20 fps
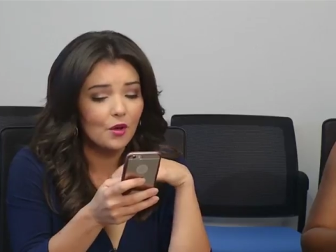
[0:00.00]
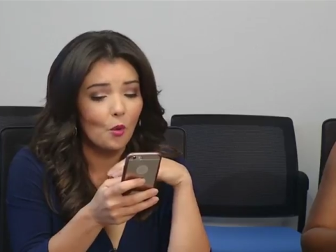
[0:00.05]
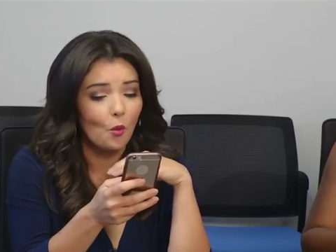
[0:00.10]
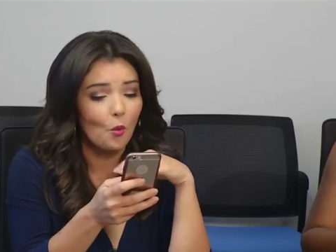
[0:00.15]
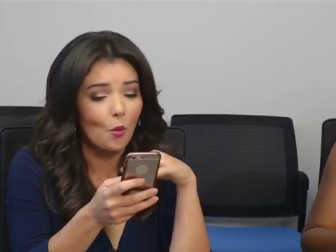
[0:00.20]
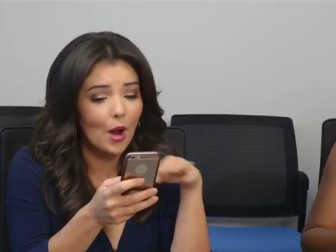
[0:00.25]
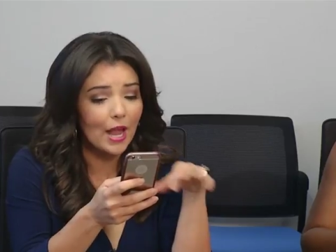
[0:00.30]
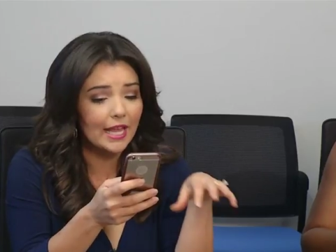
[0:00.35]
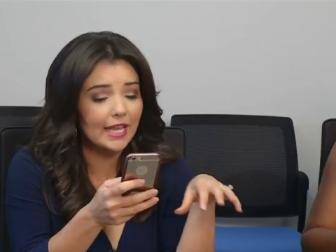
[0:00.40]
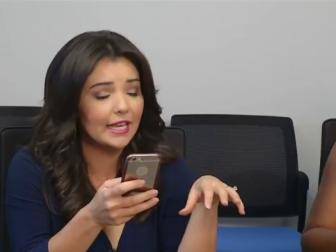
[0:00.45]

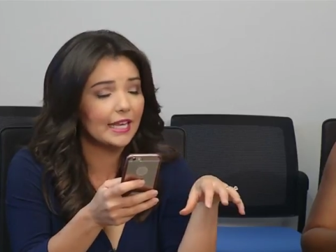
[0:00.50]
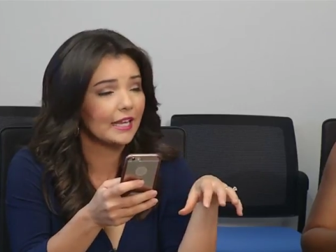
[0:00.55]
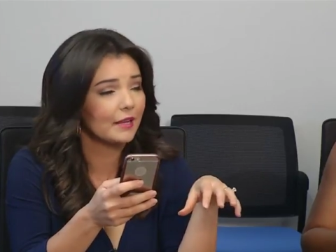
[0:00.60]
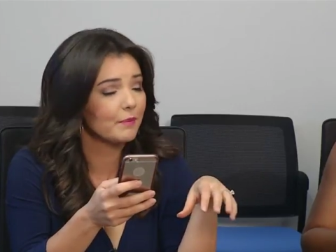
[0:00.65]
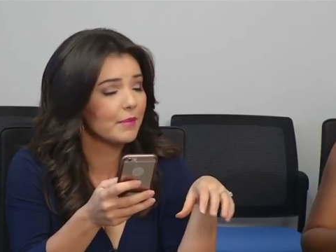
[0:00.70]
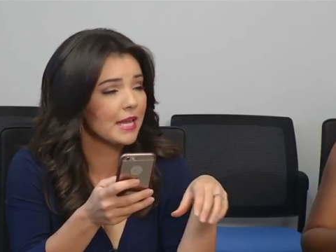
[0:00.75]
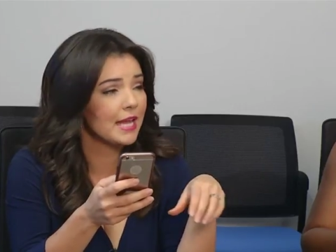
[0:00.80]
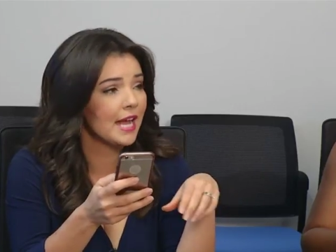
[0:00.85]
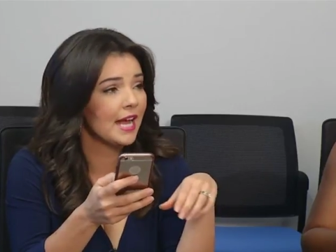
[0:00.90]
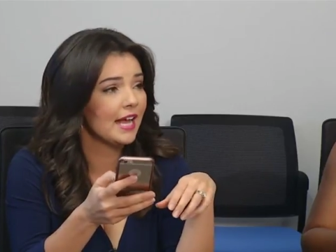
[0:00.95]
waiting
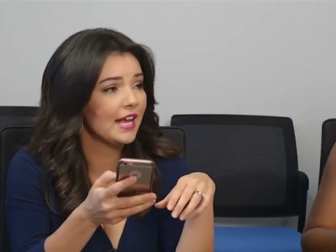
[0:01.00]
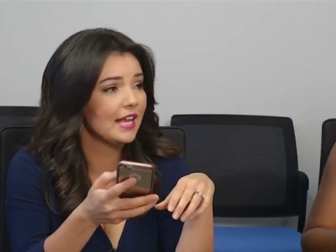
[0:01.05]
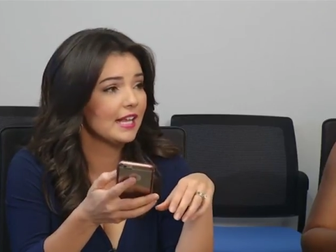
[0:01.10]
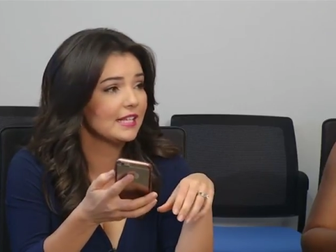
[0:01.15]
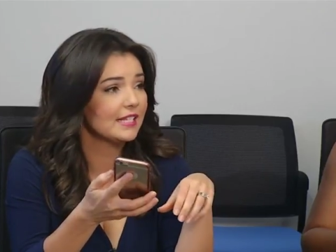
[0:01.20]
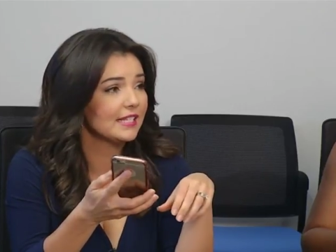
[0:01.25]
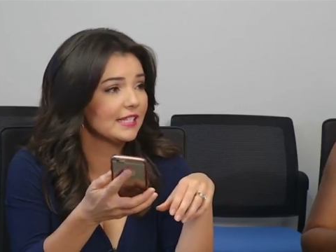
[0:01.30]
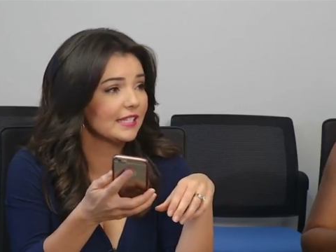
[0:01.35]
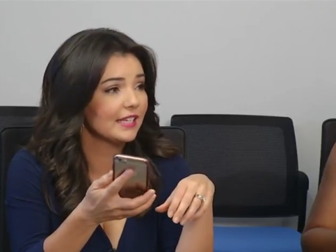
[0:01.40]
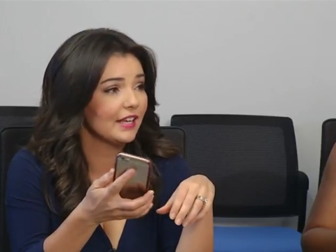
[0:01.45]

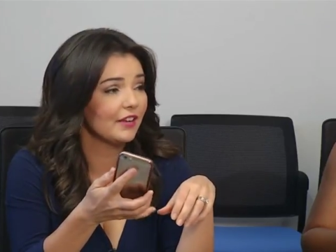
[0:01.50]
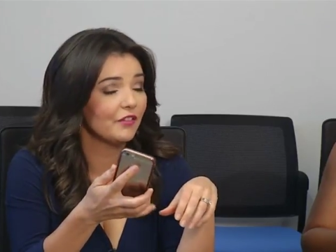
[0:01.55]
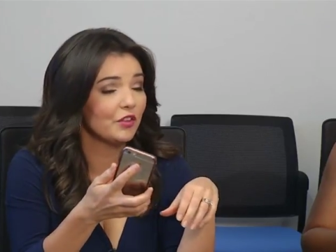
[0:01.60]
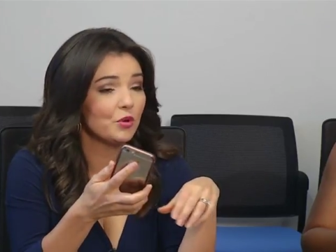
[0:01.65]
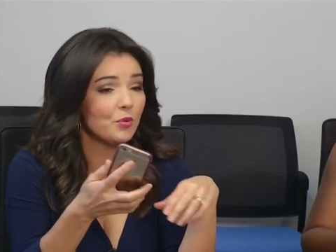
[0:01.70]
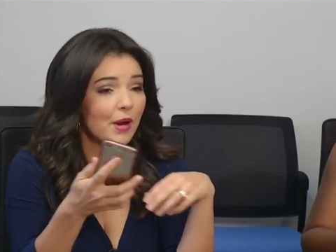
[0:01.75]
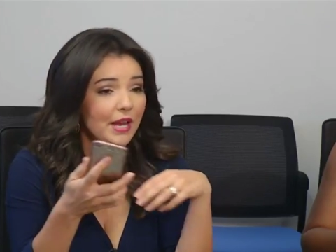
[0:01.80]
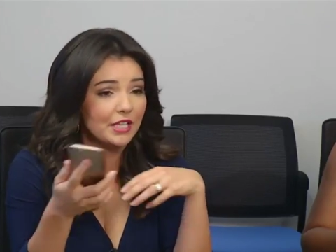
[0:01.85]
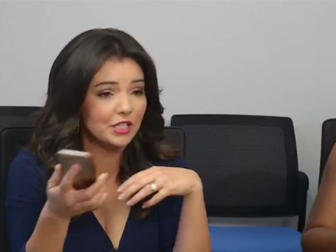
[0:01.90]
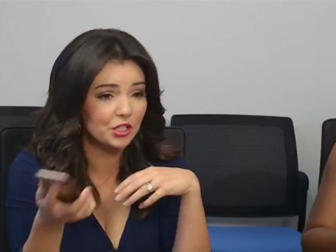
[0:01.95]
because if
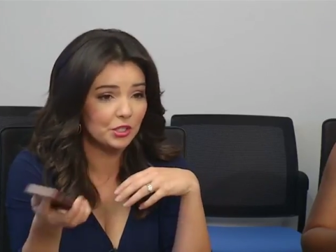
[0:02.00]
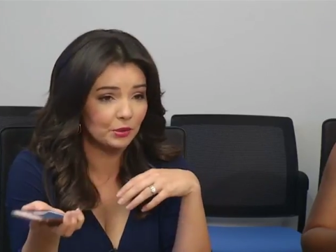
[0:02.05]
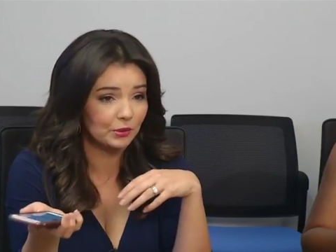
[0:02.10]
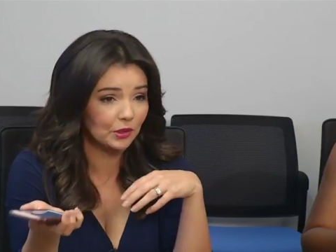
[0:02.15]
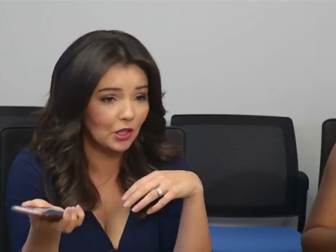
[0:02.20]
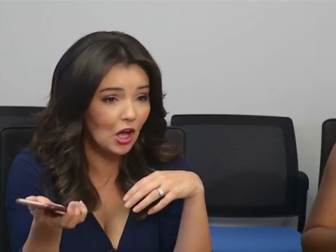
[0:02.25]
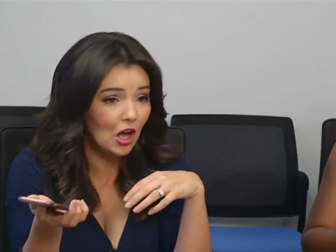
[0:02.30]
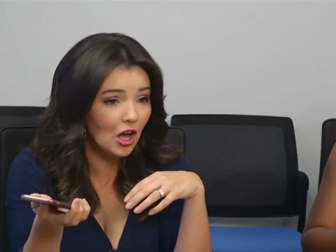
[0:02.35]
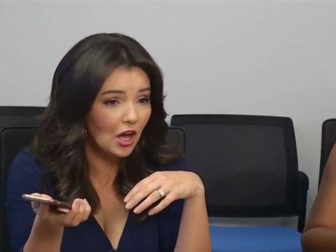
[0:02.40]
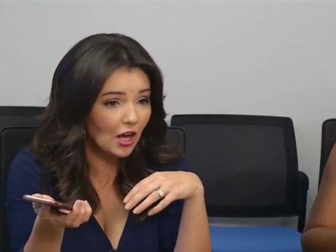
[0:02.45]
you wait too
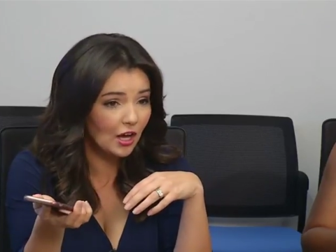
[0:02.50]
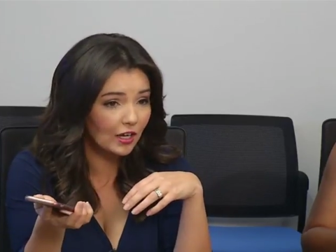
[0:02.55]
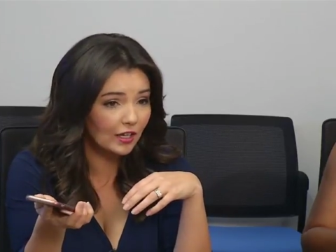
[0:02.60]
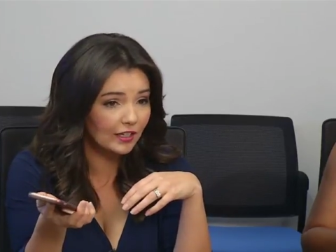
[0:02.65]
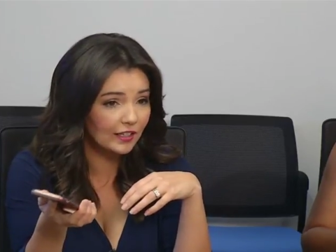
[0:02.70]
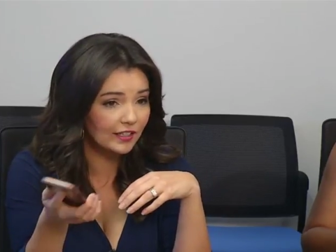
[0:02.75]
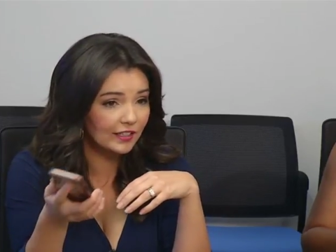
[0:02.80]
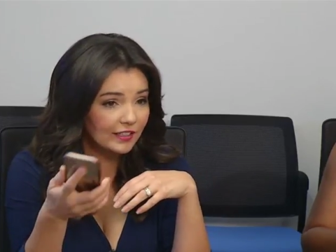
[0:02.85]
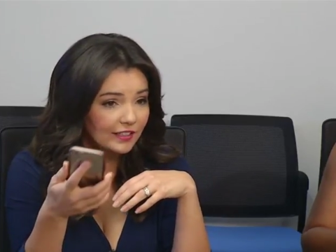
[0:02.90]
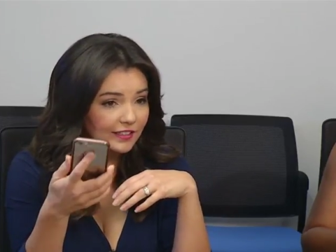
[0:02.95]

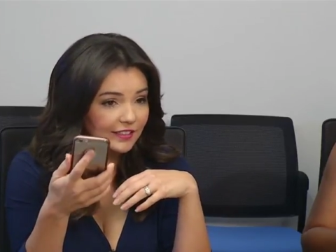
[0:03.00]
long,